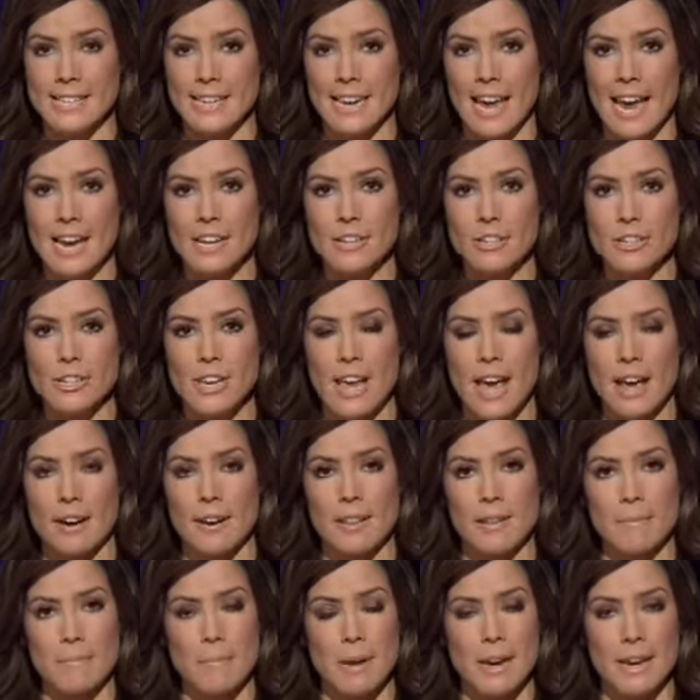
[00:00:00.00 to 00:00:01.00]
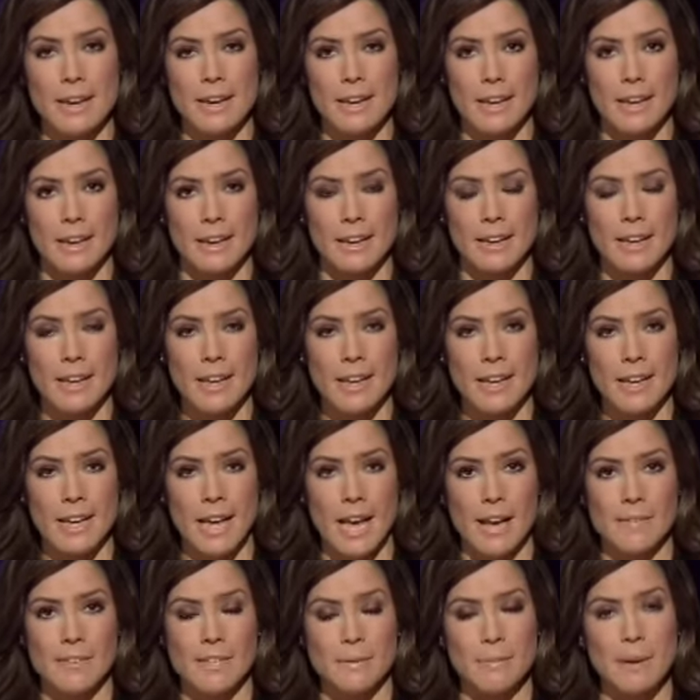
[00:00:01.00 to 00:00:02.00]
lashed out at the media
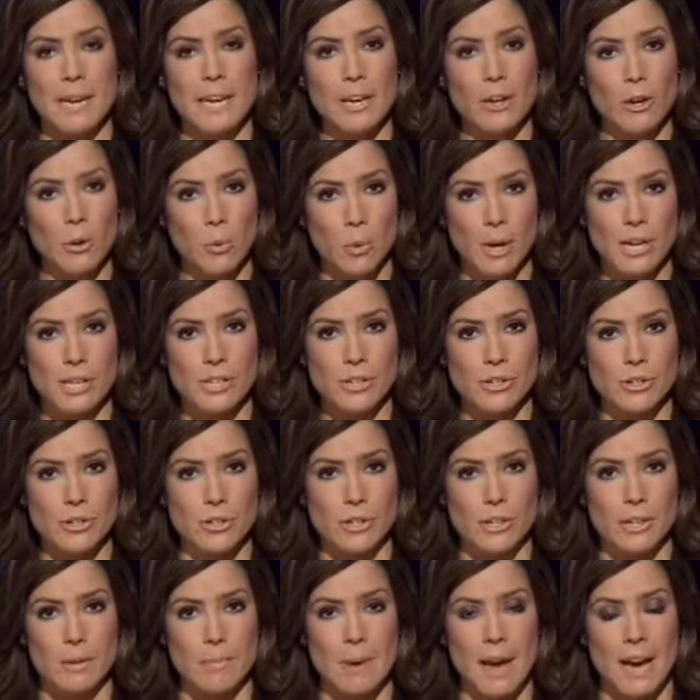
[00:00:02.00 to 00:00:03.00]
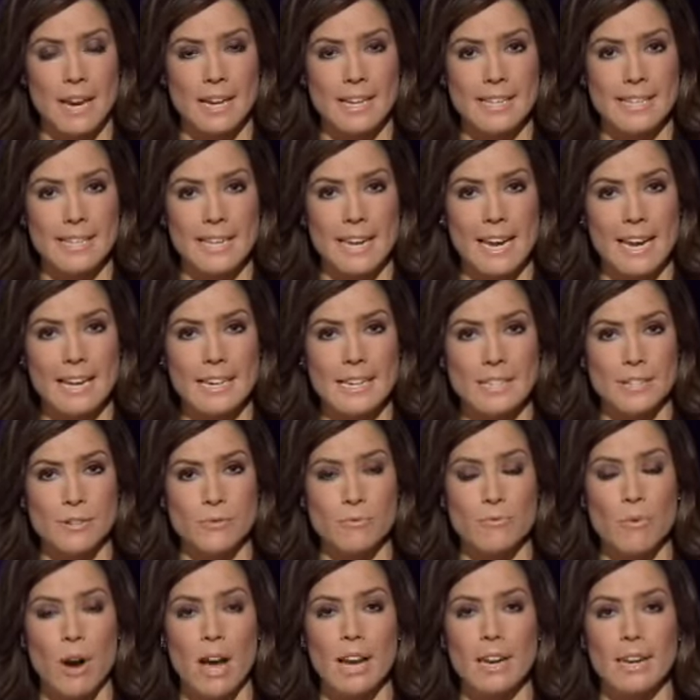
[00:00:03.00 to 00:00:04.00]
after being questioned about his
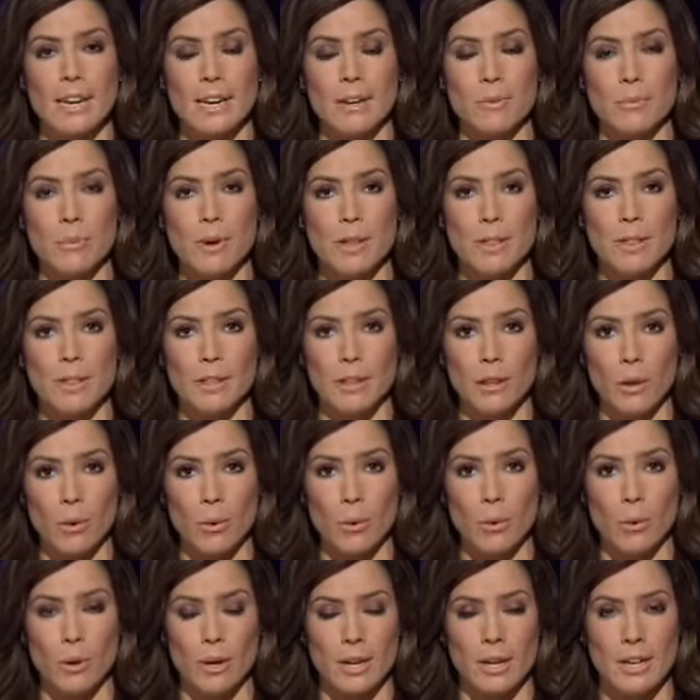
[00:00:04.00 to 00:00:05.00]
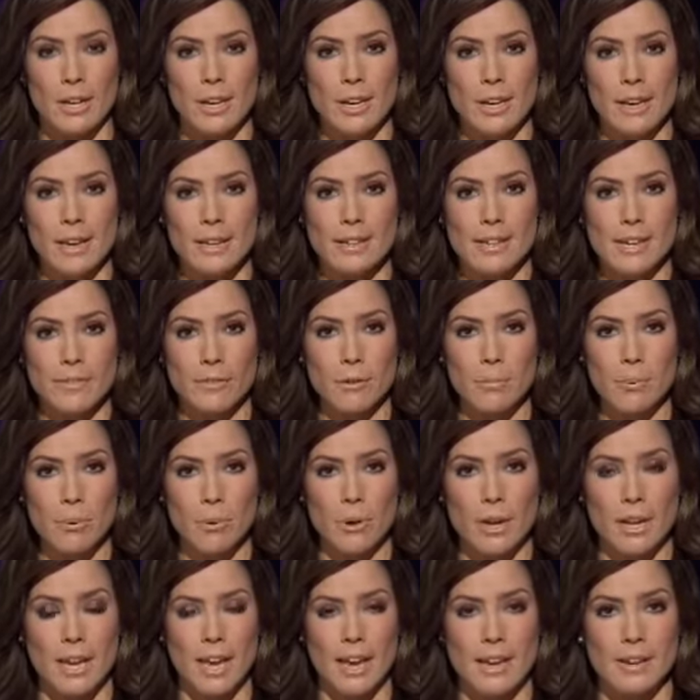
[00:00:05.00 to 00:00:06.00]
latest run in with the law. 10
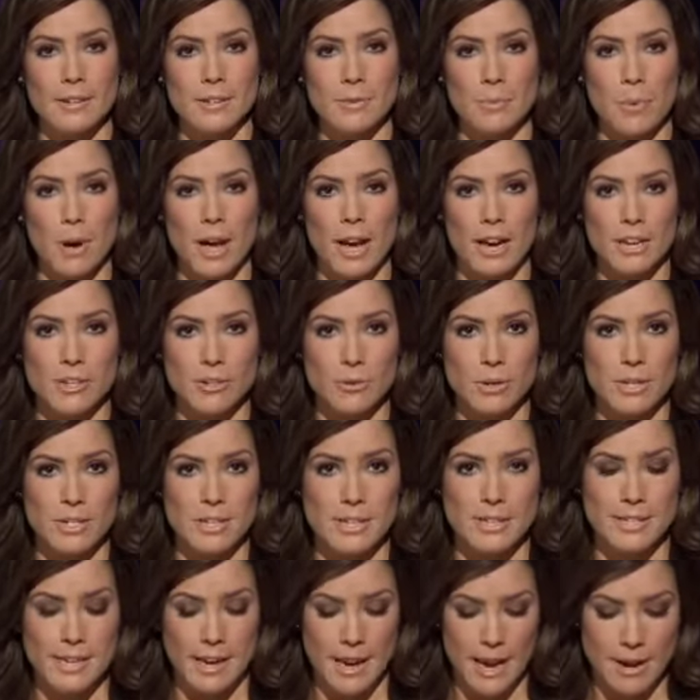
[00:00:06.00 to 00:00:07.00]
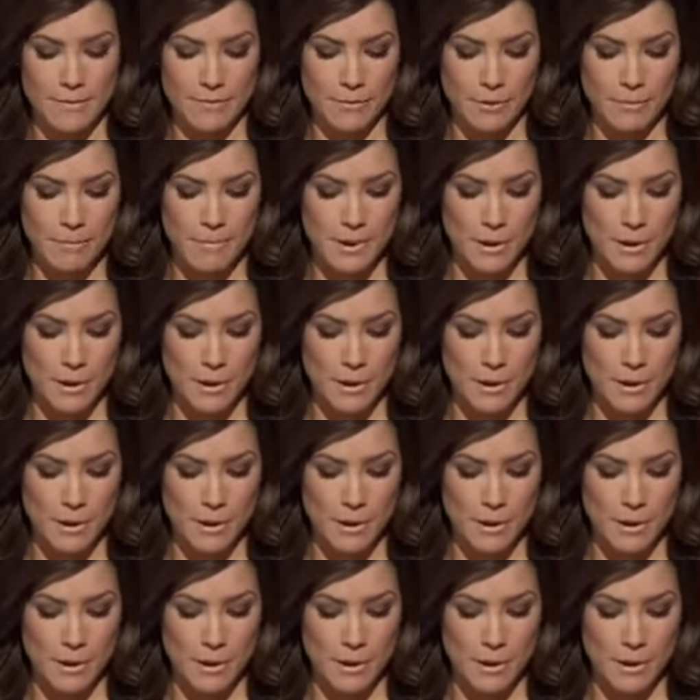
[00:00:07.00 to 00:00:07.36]
reporter Candice Wyatt joins us live from